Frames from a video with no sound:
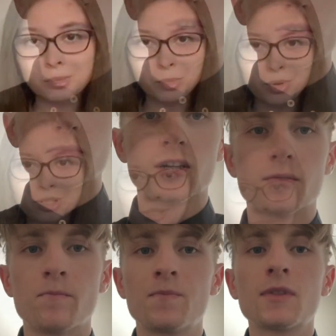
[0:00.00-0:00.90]
Germany.
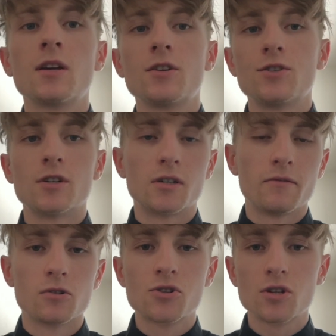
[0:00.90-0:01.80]
The
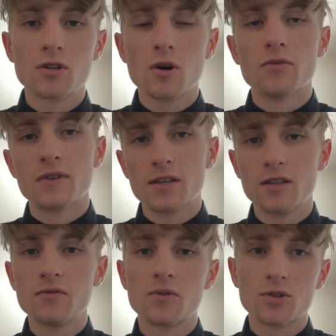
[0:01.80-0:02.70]
Revolution of
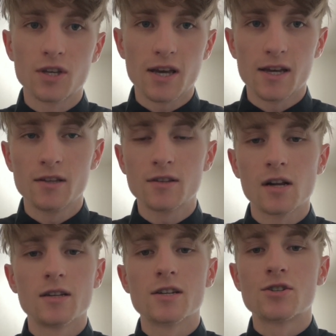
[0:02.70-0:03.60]
1848,
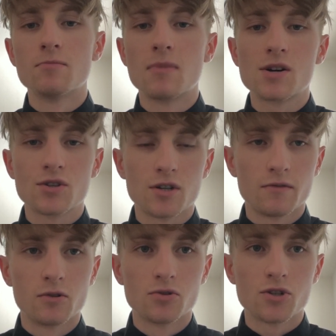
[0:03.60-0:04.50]
alias the March
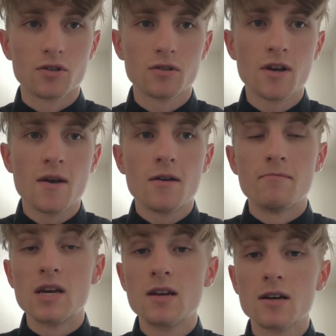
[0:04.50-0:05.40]
Revolution,
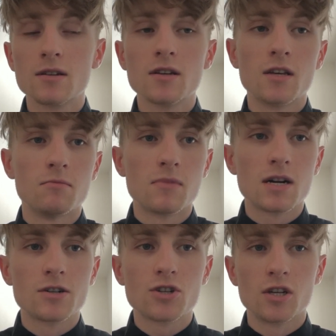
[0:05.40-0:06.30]
began in
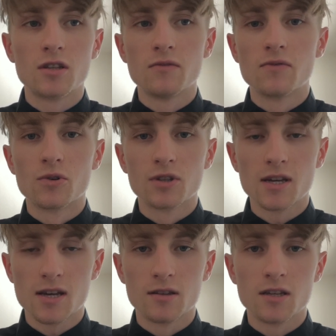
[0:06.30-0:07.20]
March
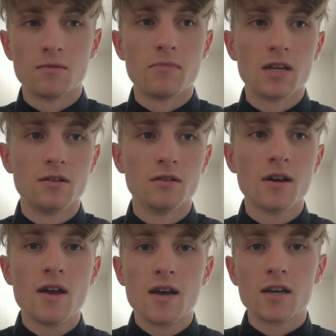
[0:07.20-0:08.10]
1848 in Baden
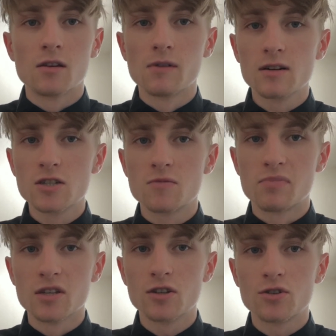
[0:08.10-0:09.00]
and quickly
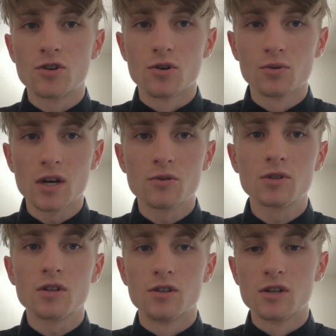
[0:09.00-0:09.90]
spread
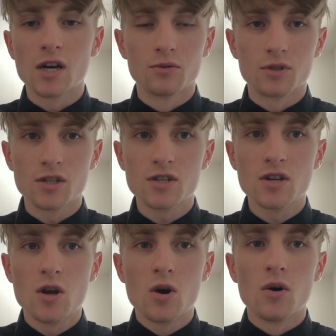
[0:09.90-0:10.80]
throughout the countries
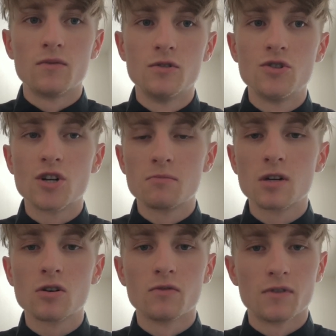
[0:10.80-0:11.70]
of the German
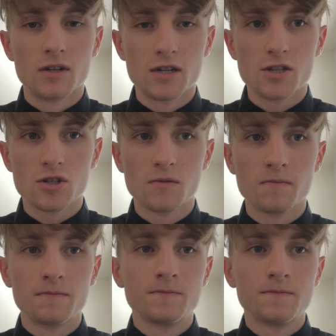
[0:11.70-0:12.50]
Confederation.